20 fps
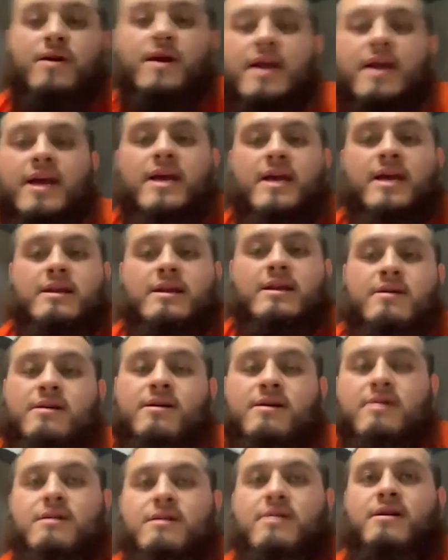and
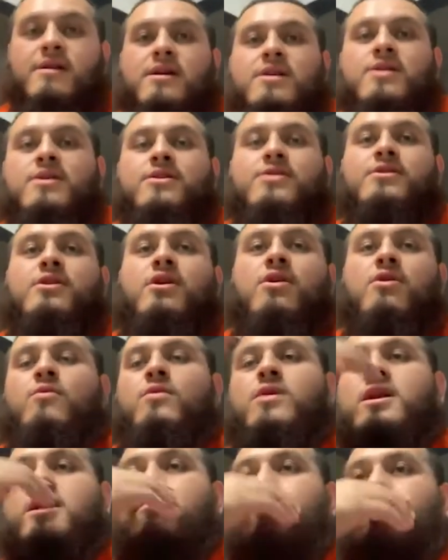you know,
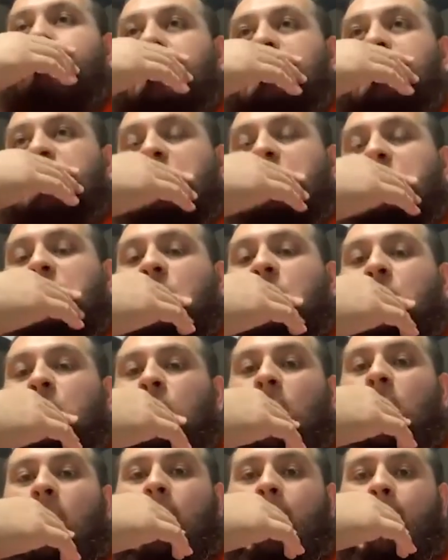really
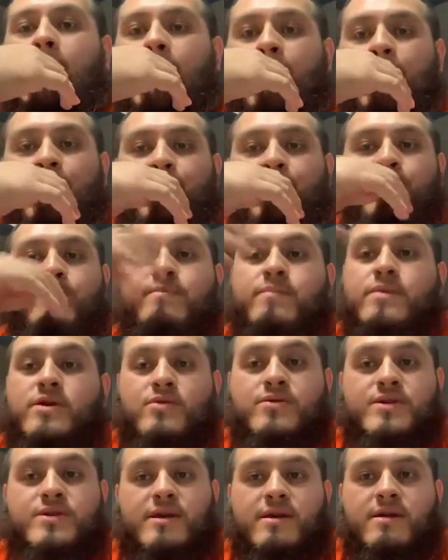pursue
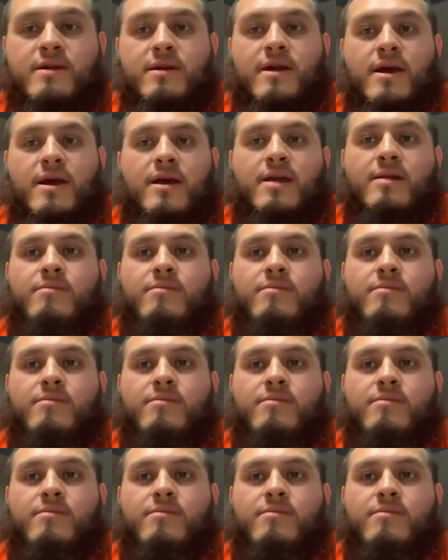music and